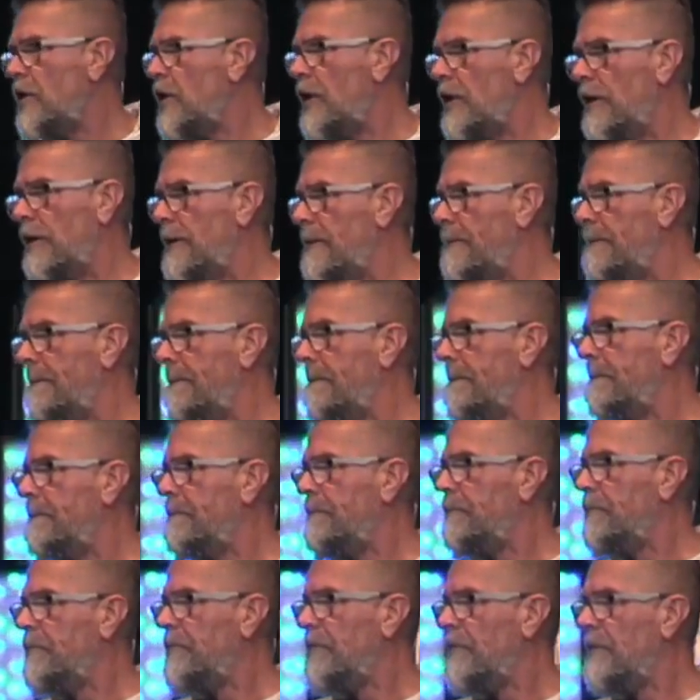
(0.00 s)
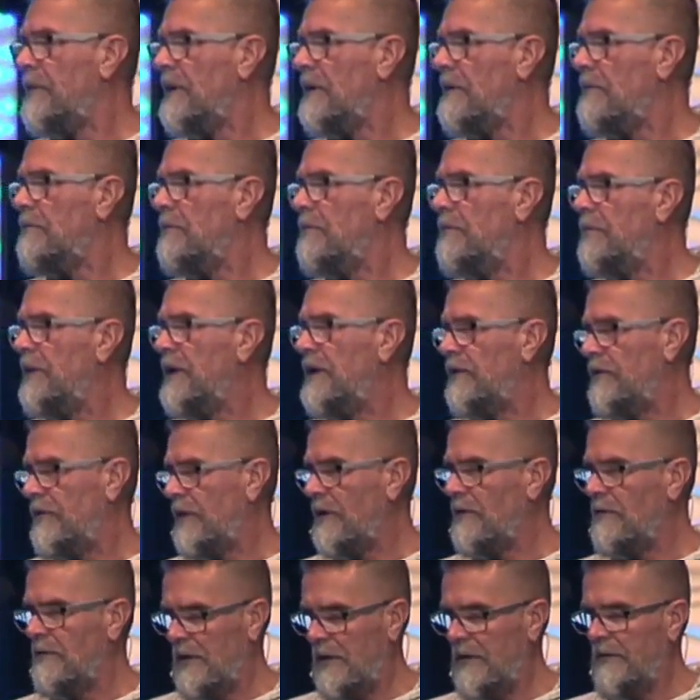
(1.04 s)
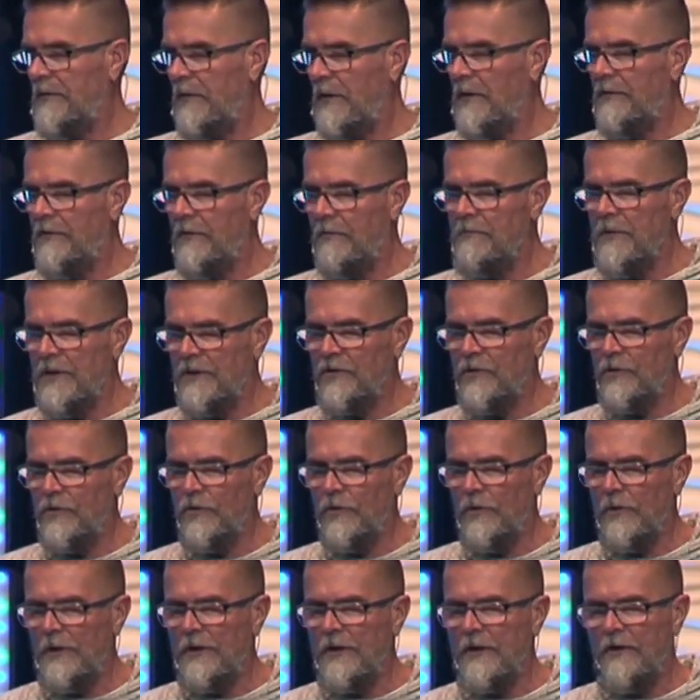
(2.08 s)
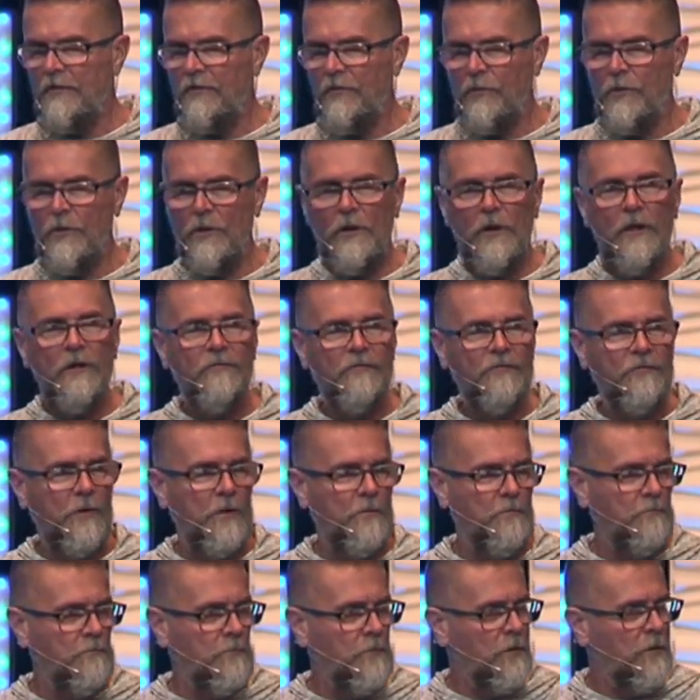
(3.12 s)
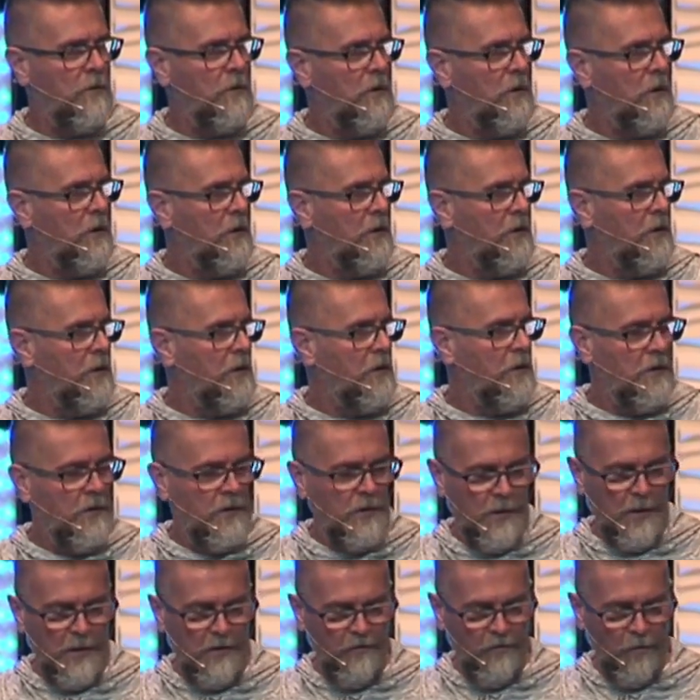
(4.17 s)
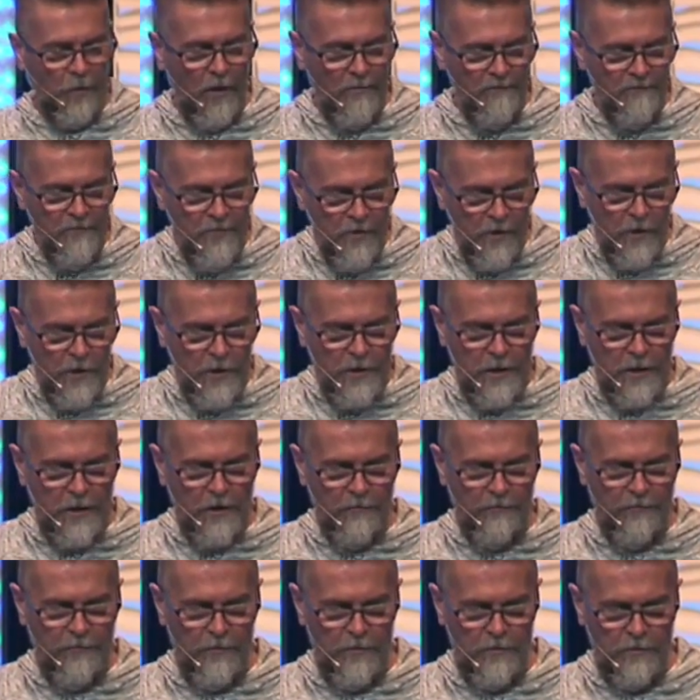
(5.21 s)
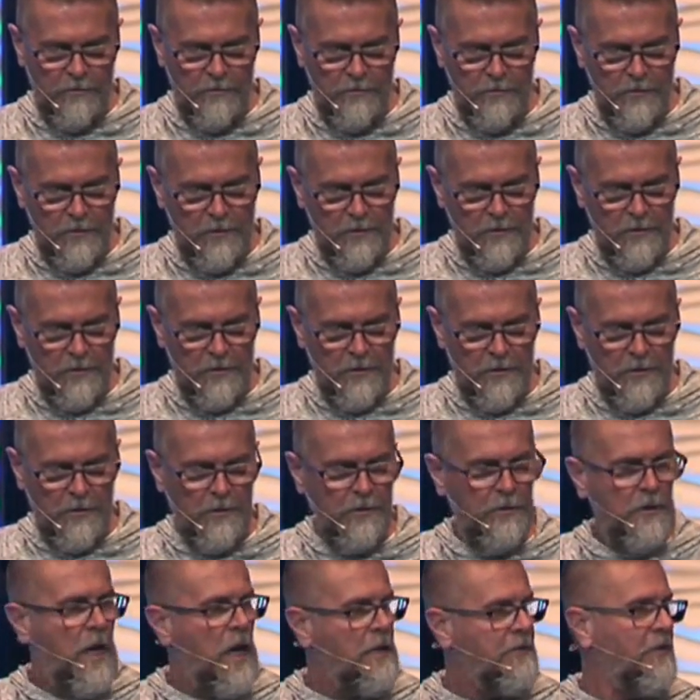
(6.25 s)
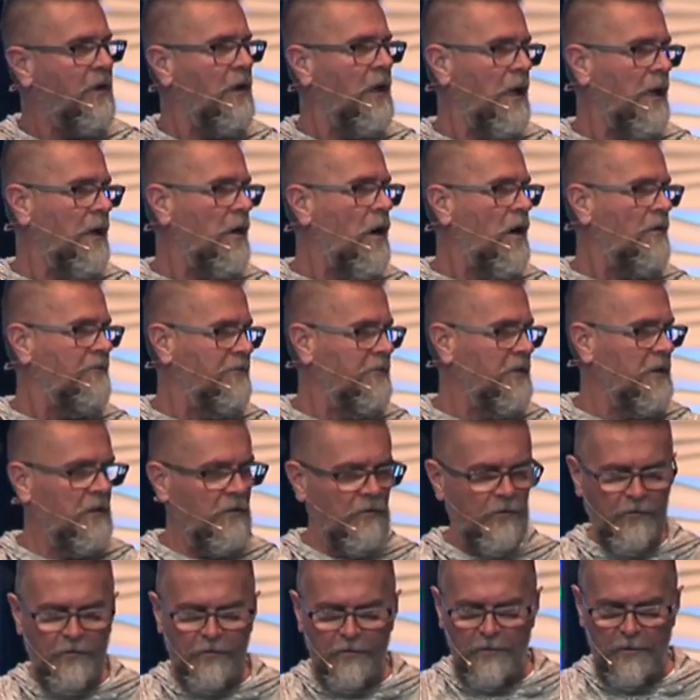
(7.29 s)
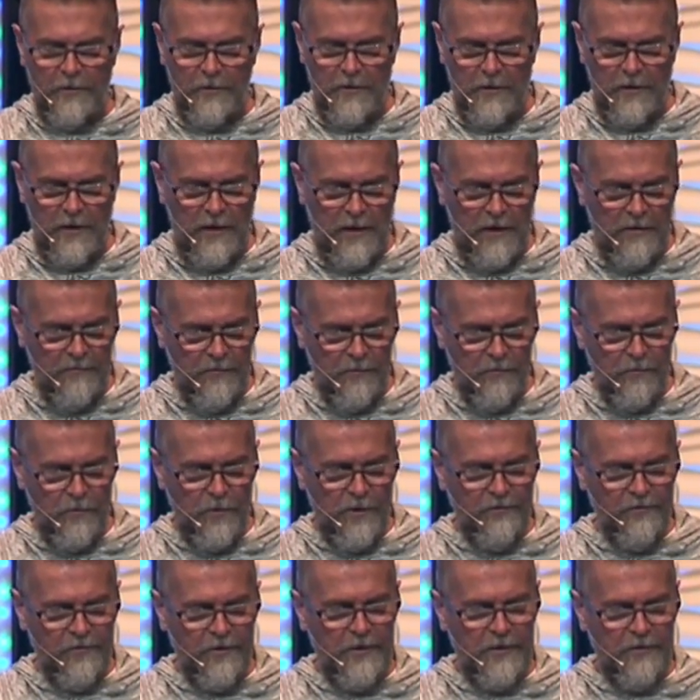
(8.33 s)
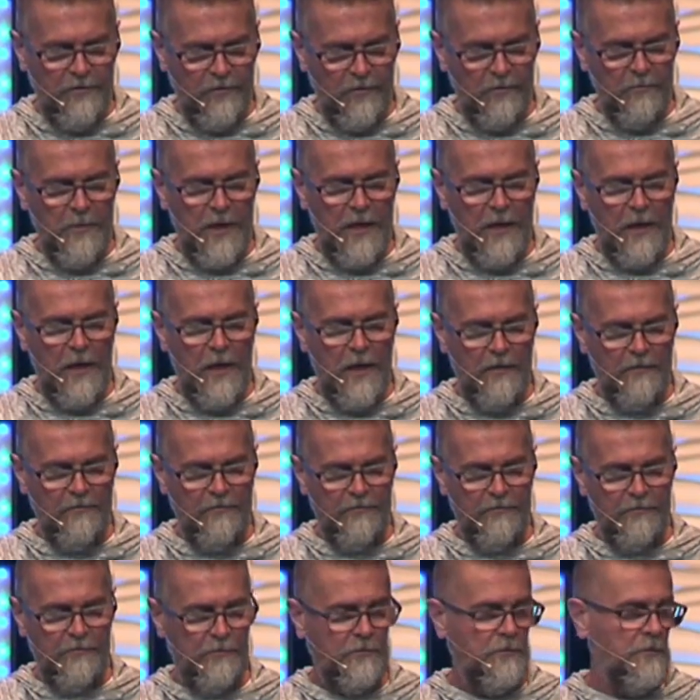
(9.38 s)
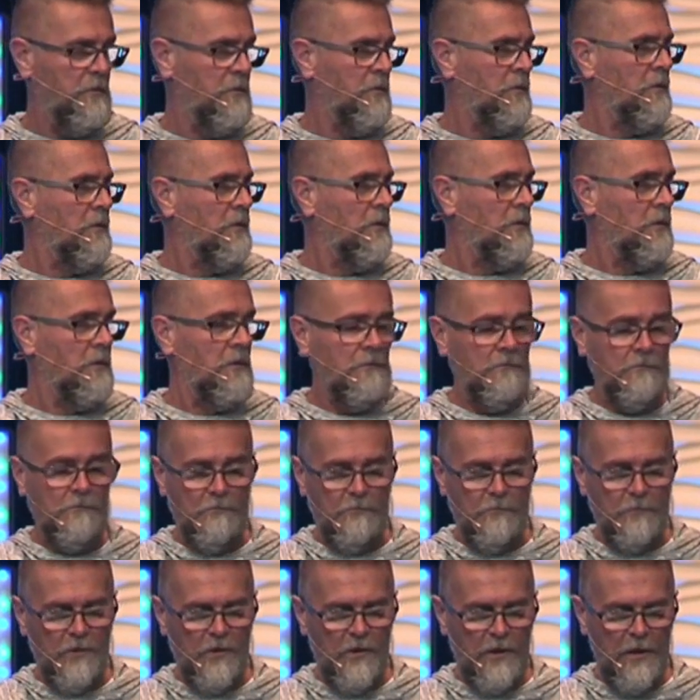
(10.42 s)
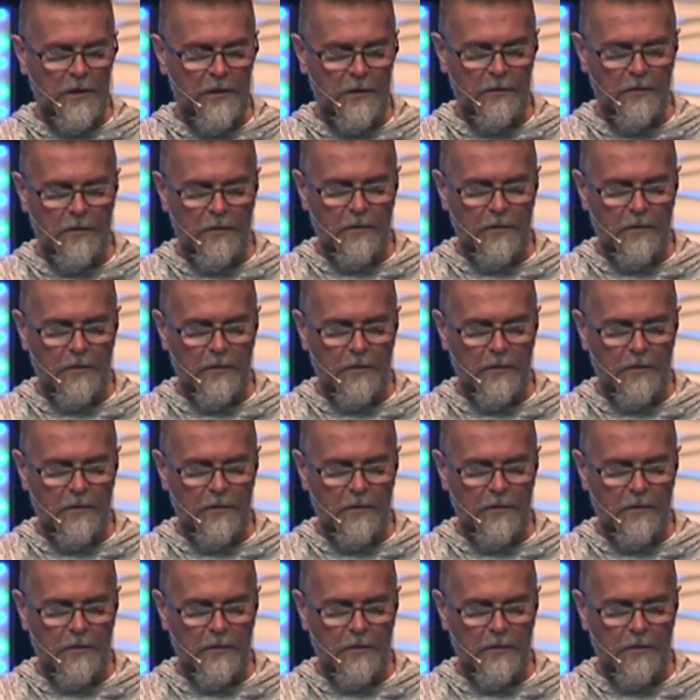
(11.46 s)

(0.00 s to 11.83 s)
heart because I, I, I mentioned earlier that's where you live from. And so I'm very careful not to let offense have a residence in my life. Okay?